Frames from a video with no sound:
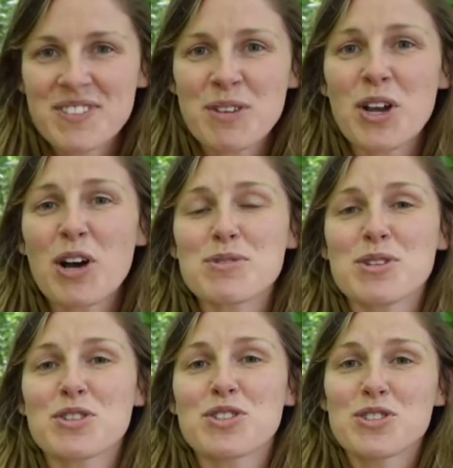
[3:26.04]
we hope
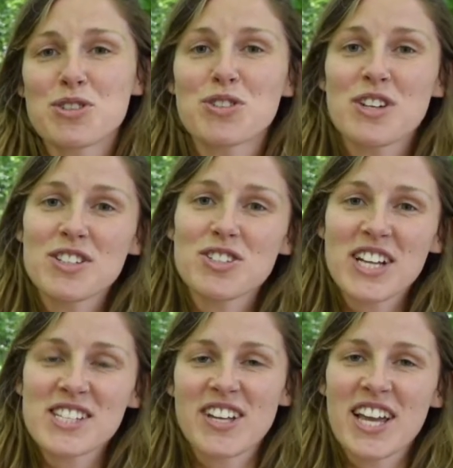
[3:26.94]
to do
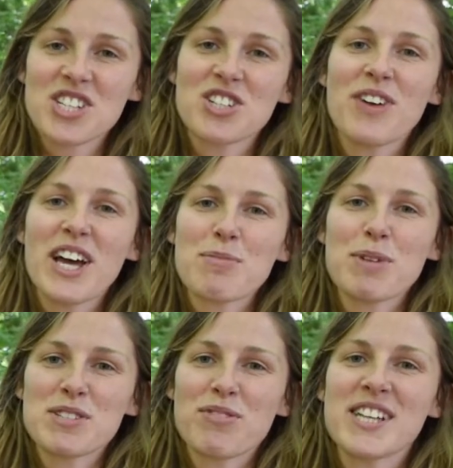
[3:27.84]
translocation of adult
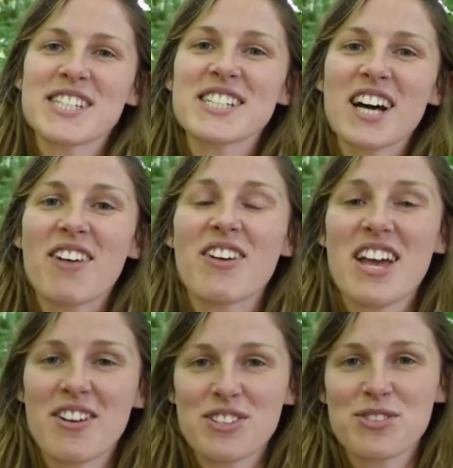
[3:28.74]
butterflies into other
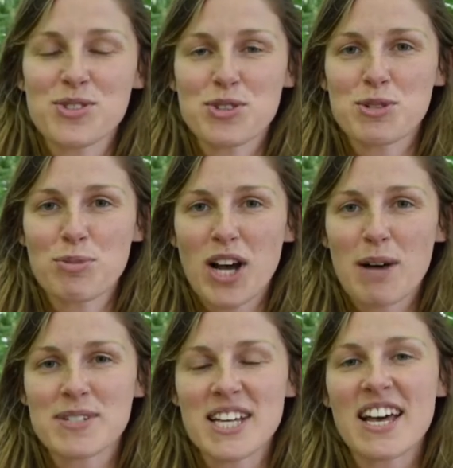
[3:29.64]
areas of suitable
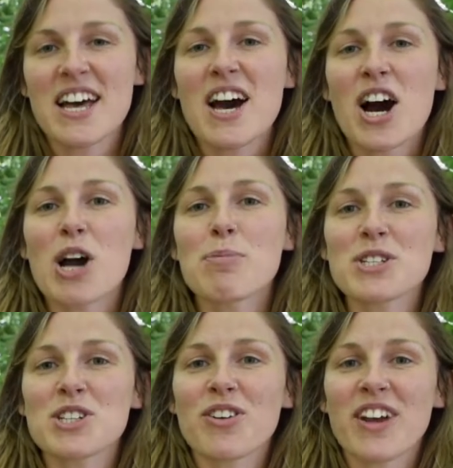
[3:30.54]
habitat, hoping
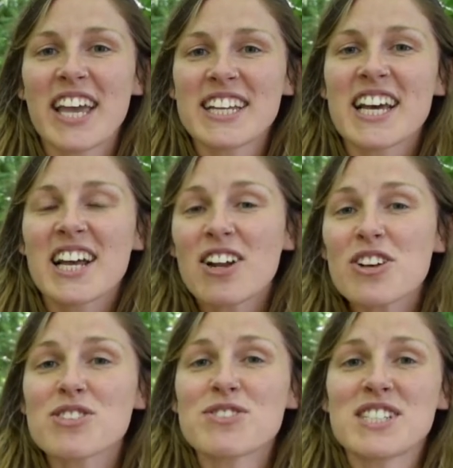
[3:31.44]
to create
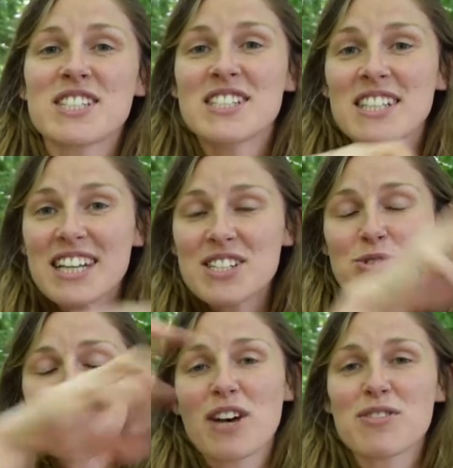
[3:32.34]
lots of little
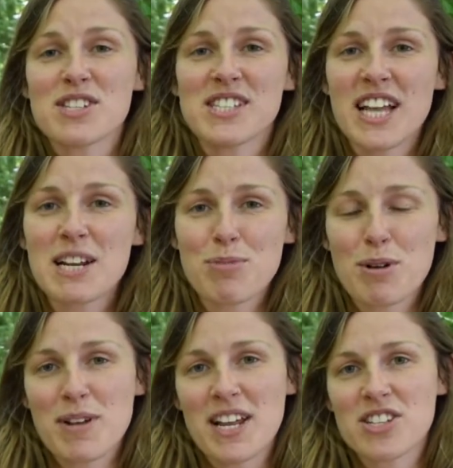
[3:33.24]
self-sustaining
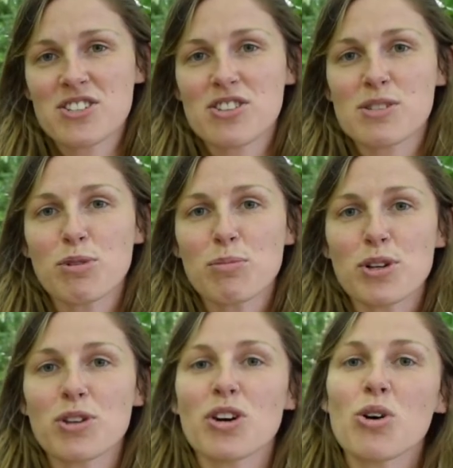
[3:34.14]
populations of small
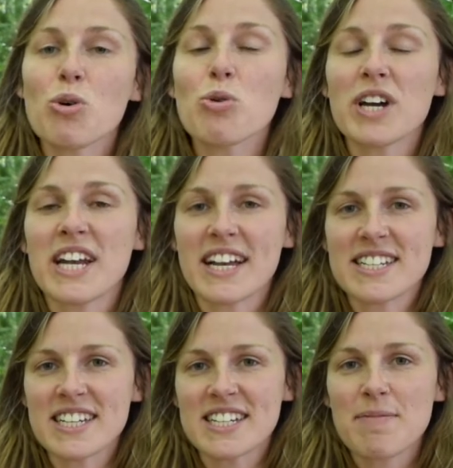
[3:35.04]
blue that are all
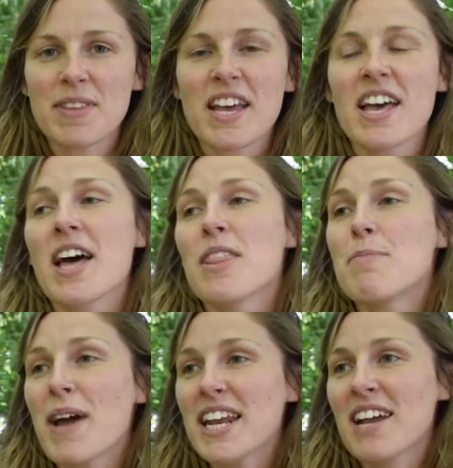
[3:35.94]
connected. The
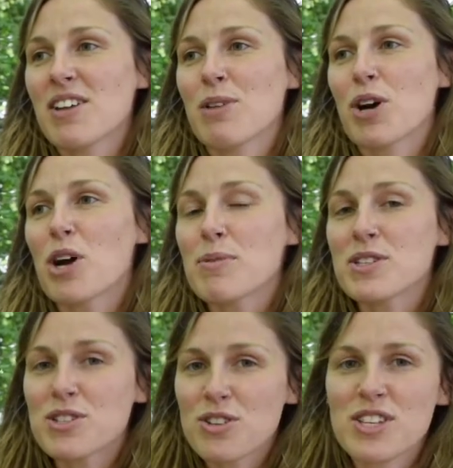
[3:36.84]
main area we're hoping
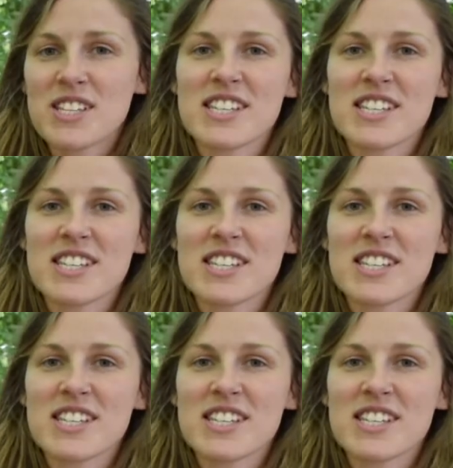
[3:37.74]
to do this